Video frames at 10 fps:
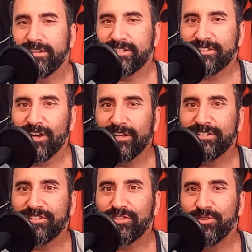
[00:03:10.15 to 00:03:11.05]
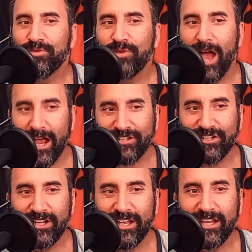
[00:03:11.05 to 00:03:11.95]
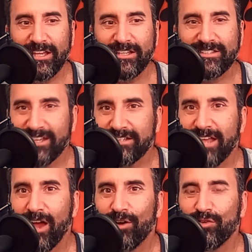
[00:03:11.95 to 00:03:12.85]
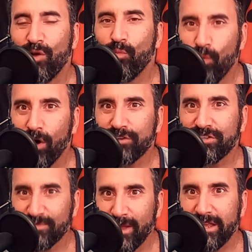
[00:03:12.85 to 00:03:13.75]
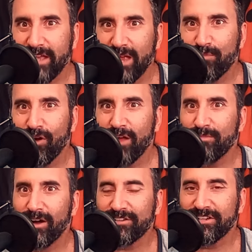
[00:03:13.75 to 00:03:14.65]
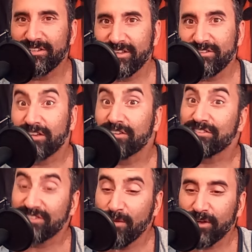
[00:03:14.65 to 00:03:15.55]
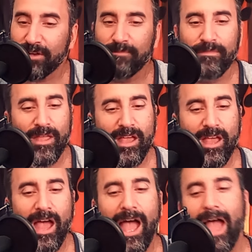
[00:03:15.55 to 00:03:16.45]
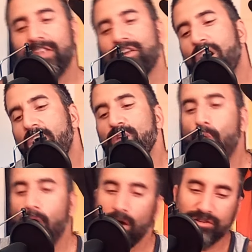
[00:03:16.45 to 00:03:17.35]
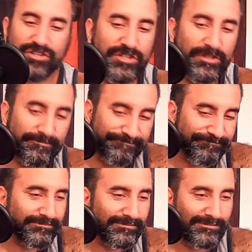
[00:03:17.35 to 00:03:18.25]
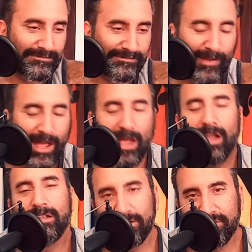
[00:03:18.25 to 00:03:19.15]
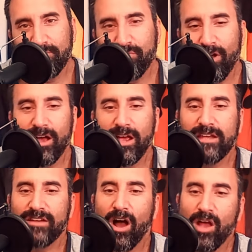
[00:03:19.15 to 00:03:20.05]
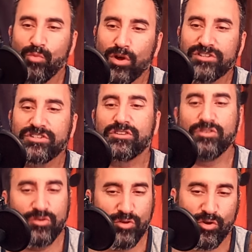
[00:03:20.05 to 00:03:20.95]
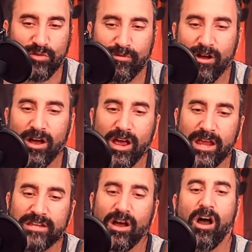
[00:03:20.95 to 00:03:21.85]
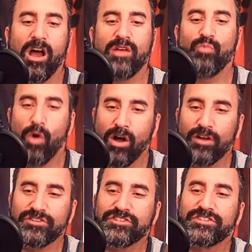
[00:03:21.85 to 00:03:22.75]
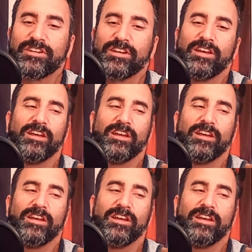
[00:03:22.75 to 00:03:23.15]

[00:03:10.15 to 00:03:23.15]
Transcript: I decided to actually sit down and watch as many Gay Pride marches as I could stomach. And I watched London Pride, I watched New York Pride, I watched